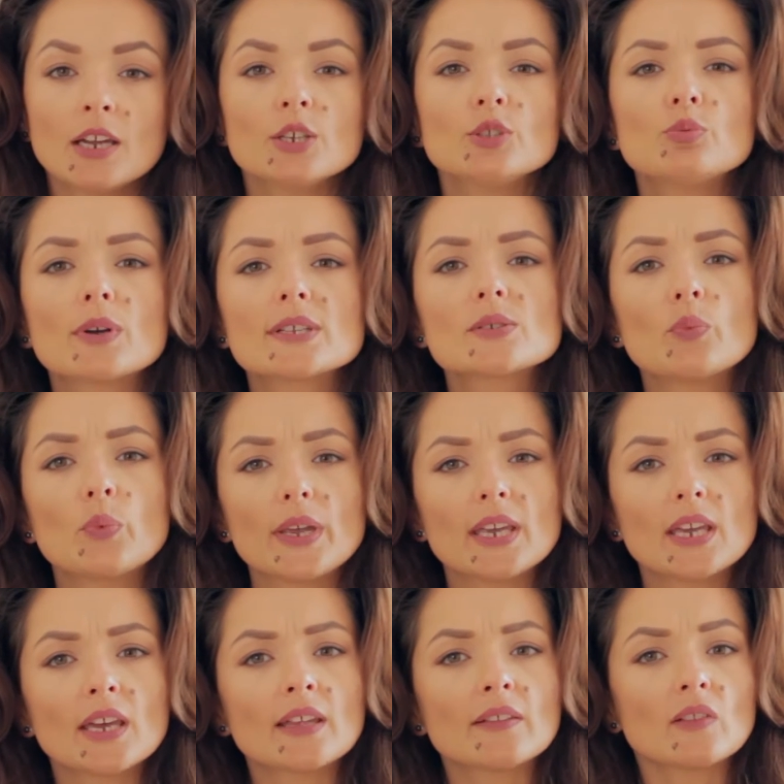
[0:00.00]
It was a
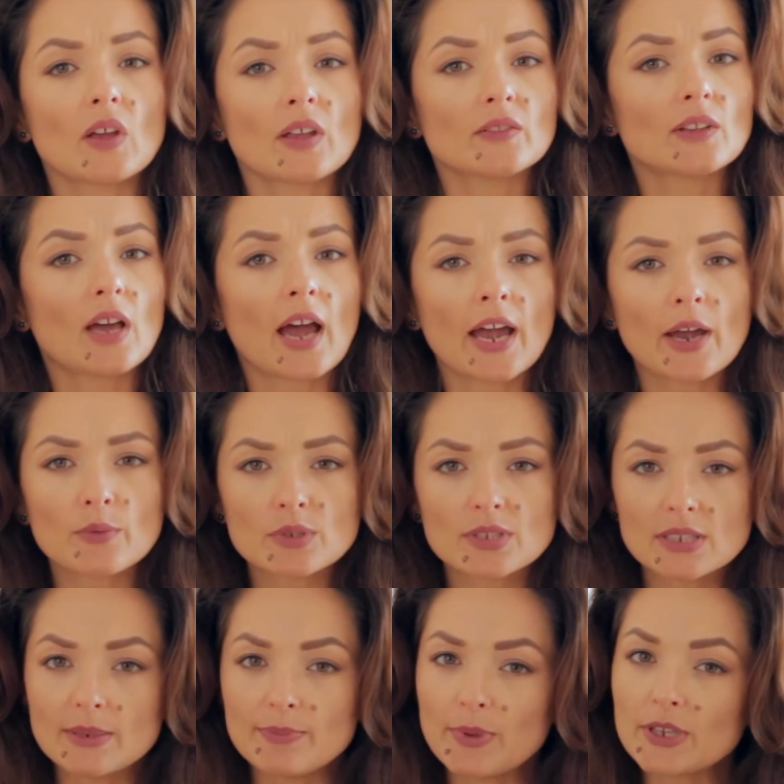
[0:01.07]
weekend and I was
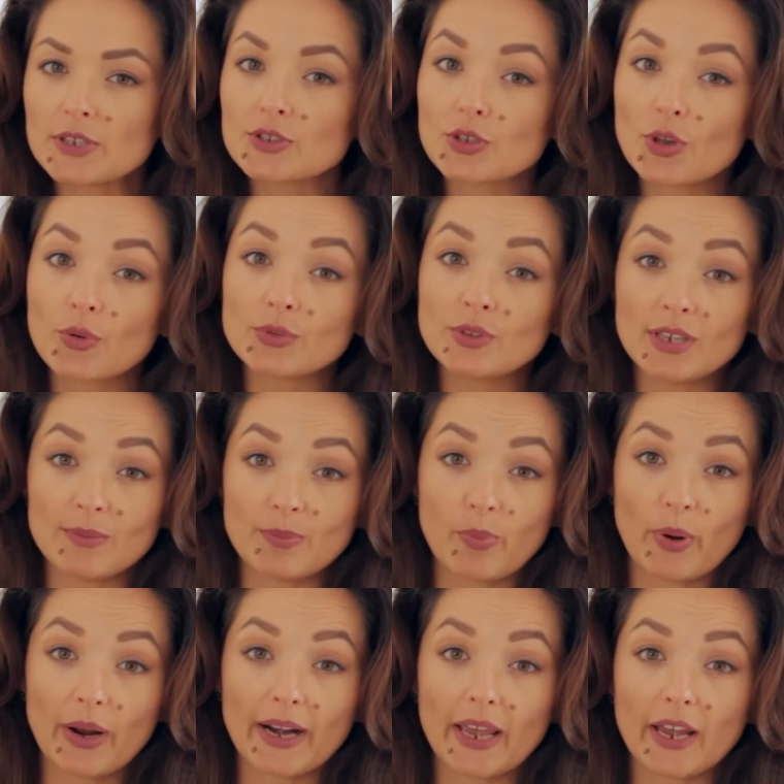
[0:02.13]
sleeping so deep
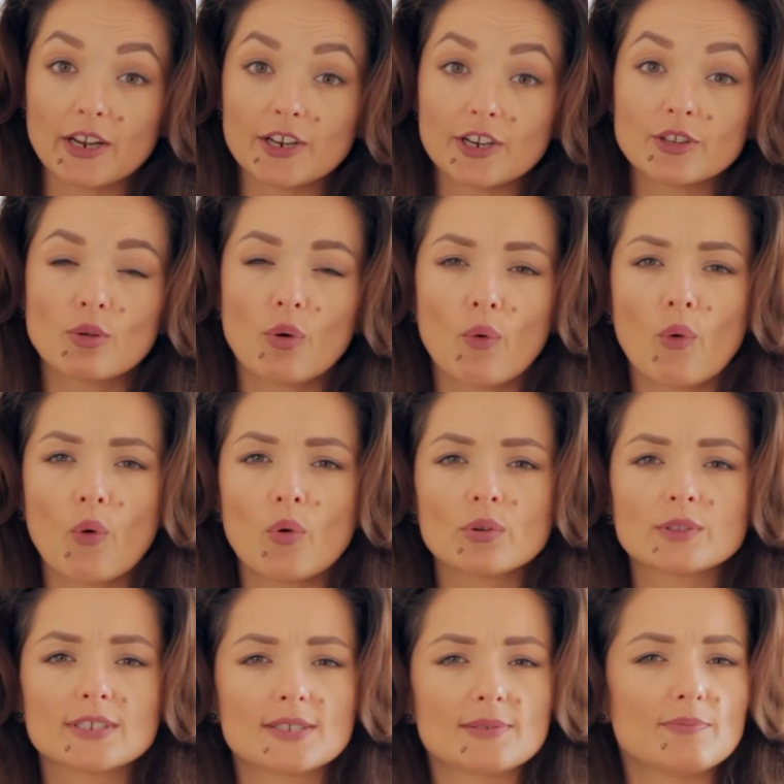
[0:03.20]
when I heard
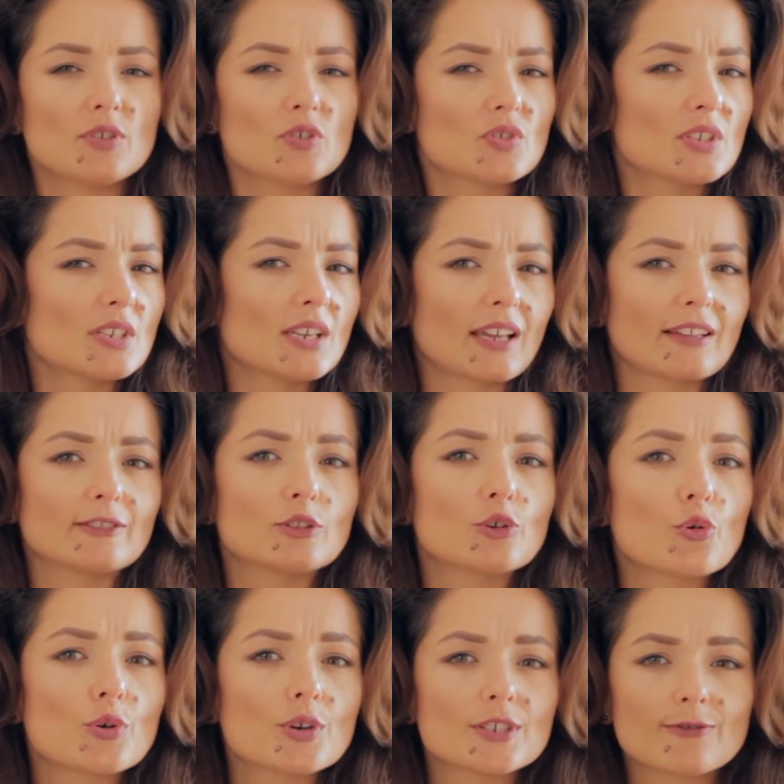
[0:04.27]
all this music and
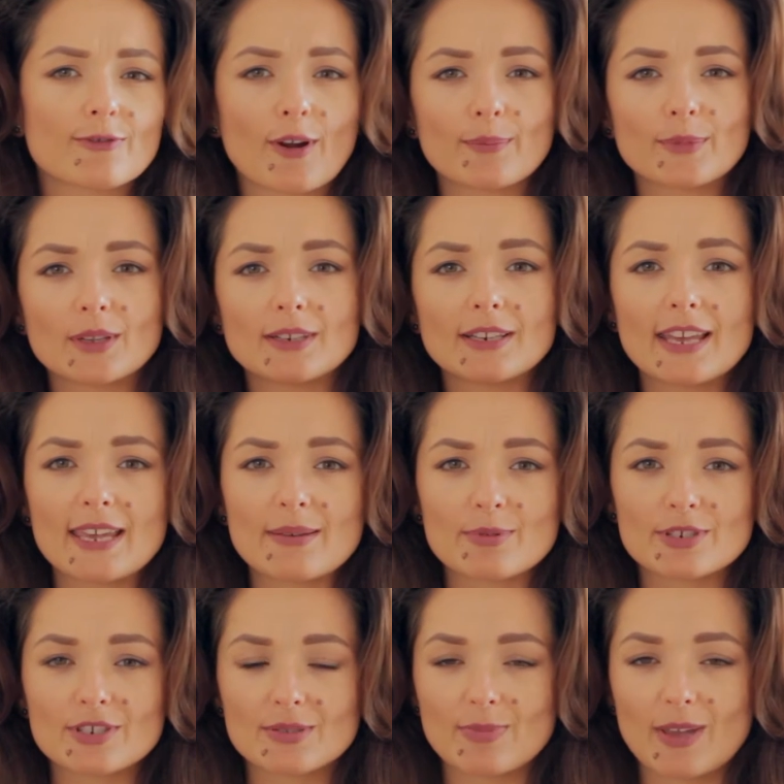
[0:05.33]
noise from the
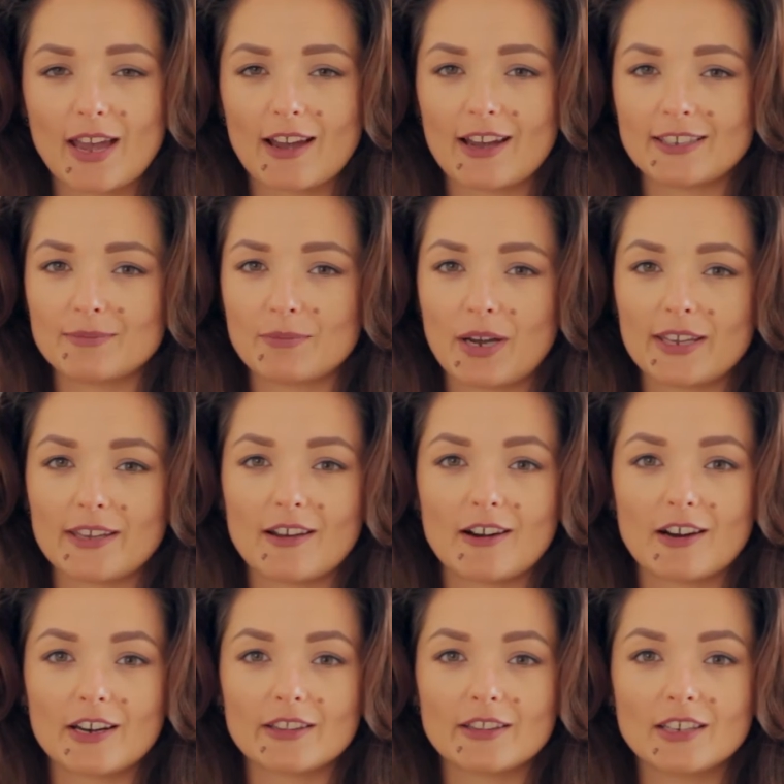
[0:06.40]
neighbors behind my
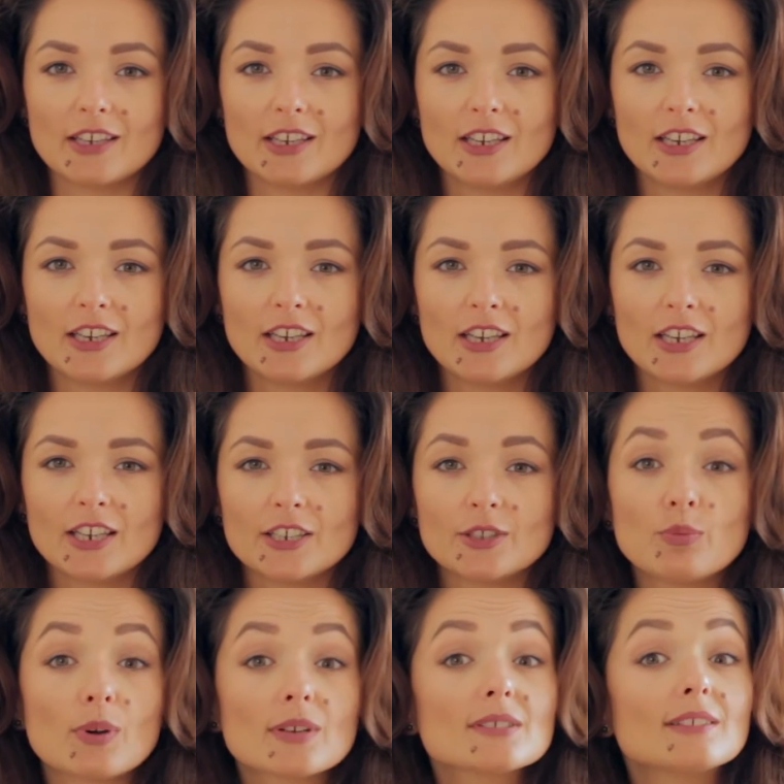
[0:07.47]
yard.
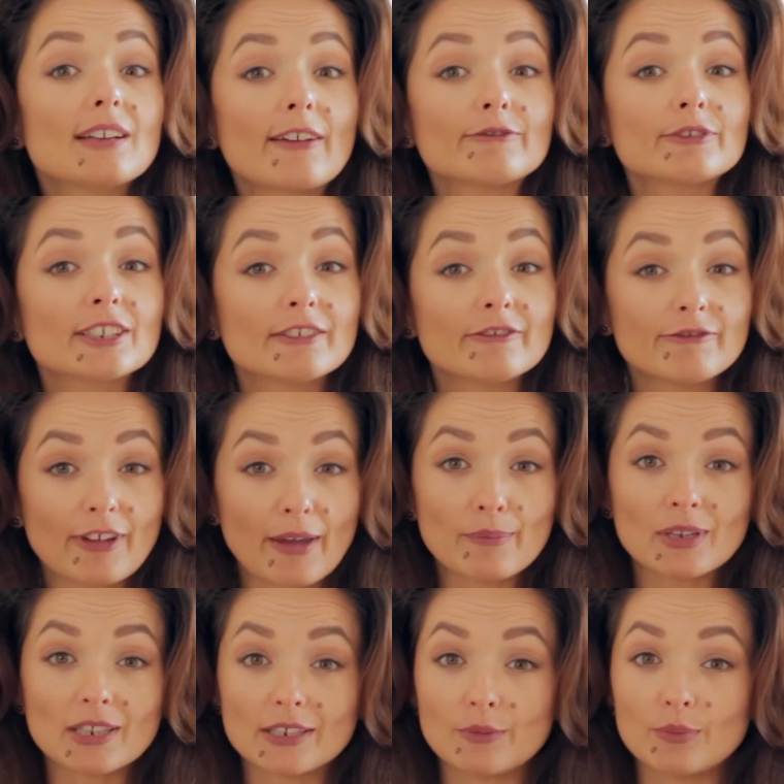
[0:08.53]
It was an African
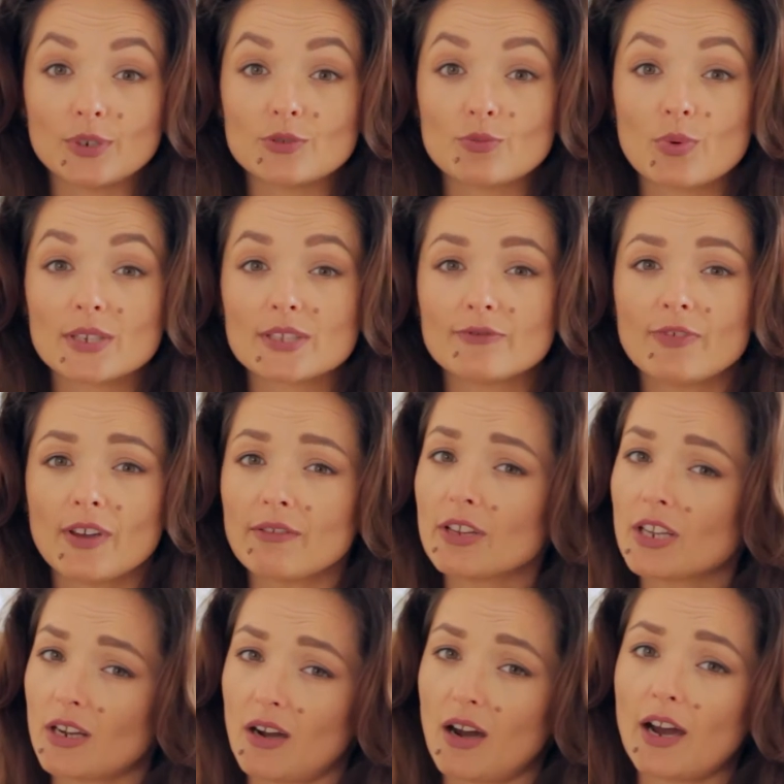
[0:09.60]
family which was
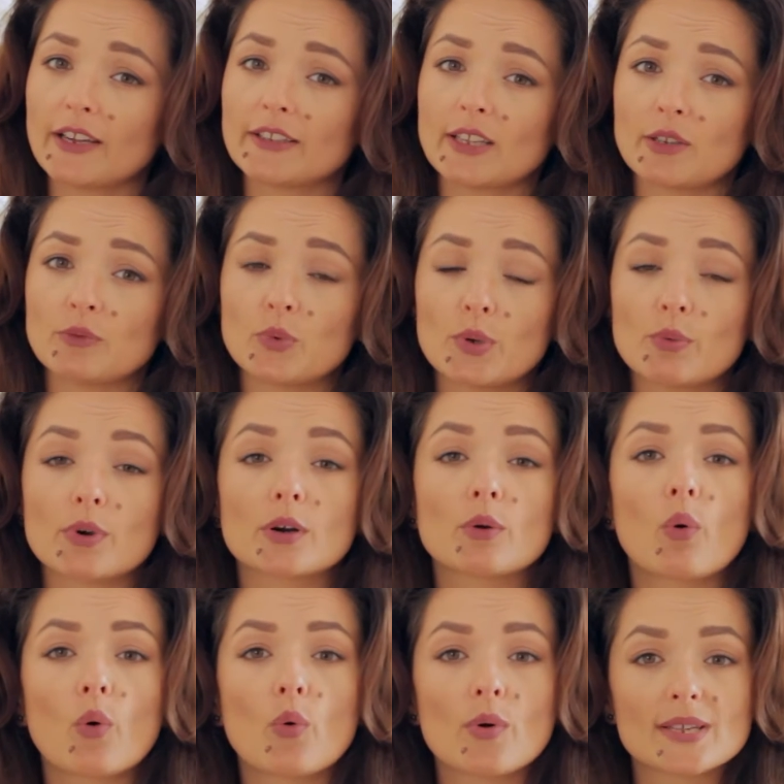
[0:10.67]
very kind and we were
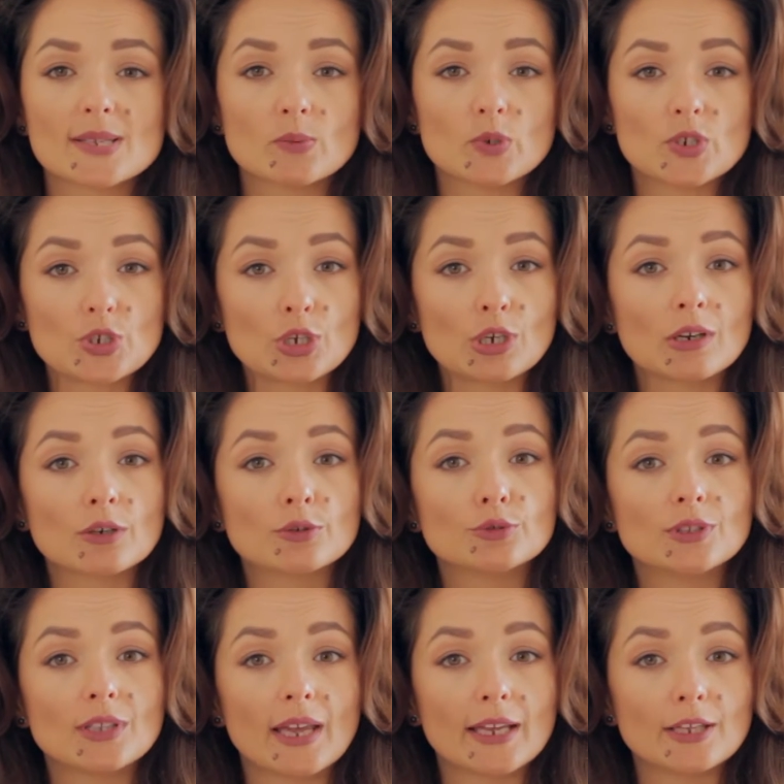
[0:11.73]
always wishing a
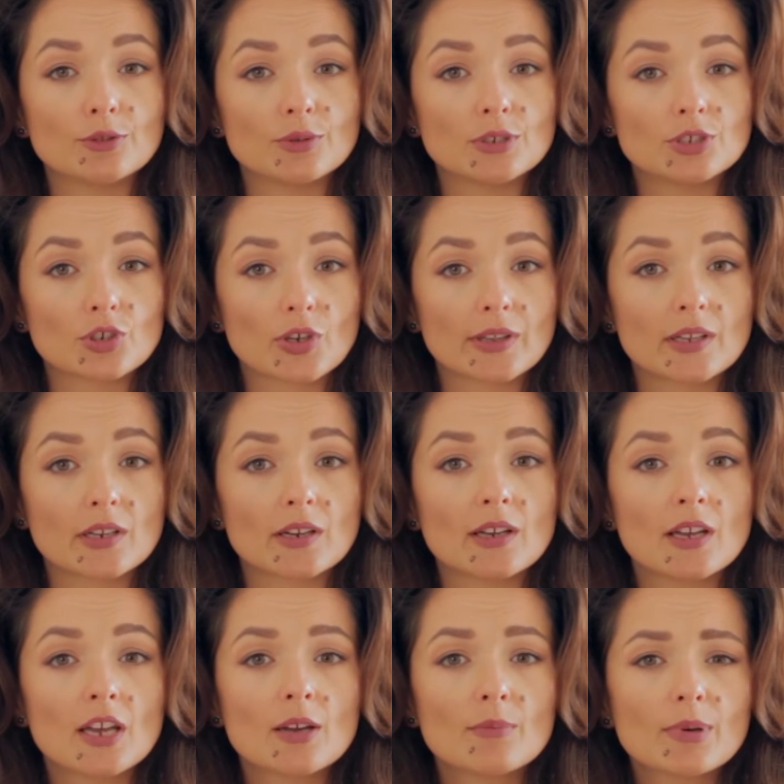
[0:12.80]
good day to each other,
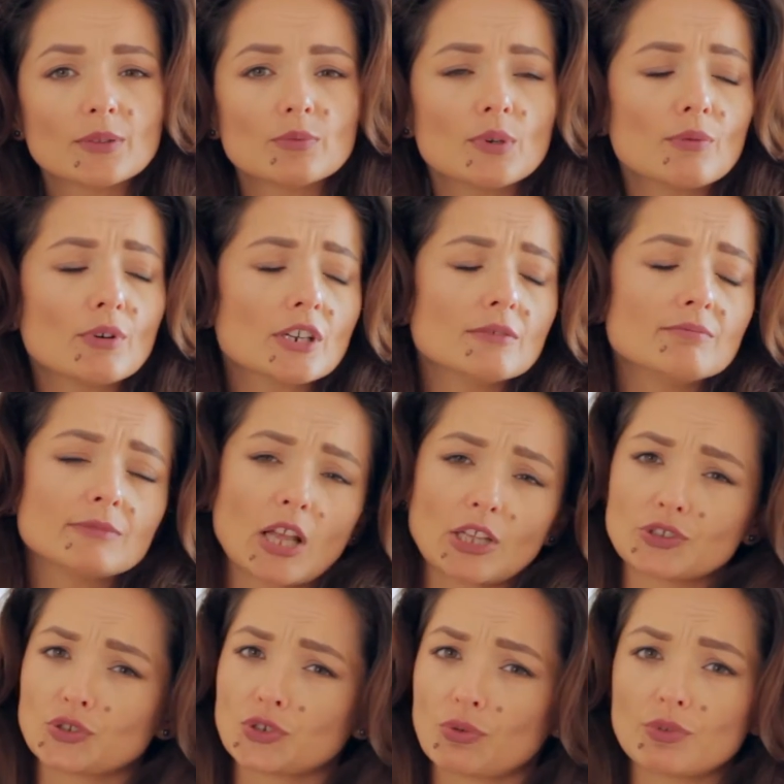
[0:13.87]
but we were
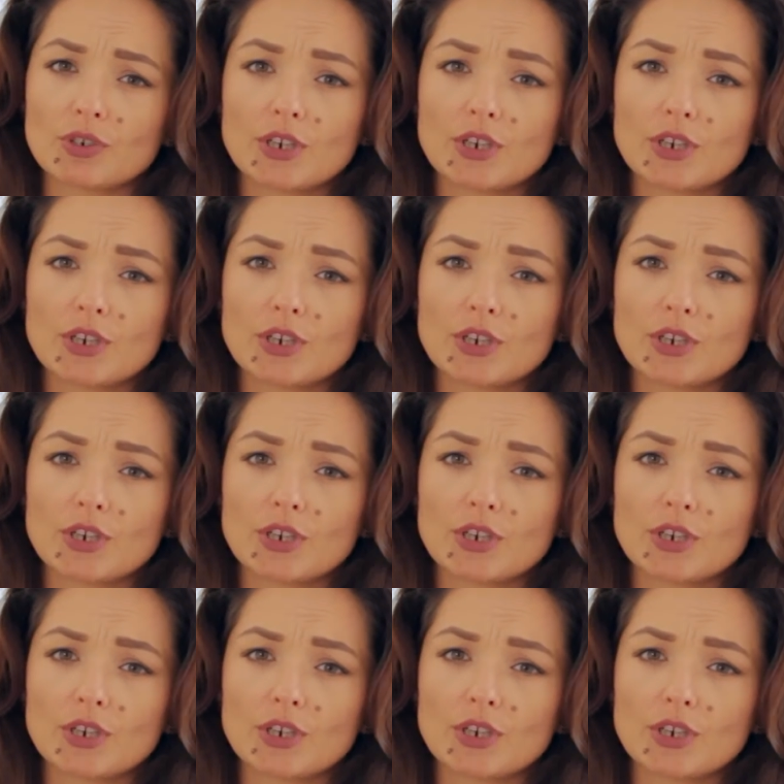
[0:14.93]
not so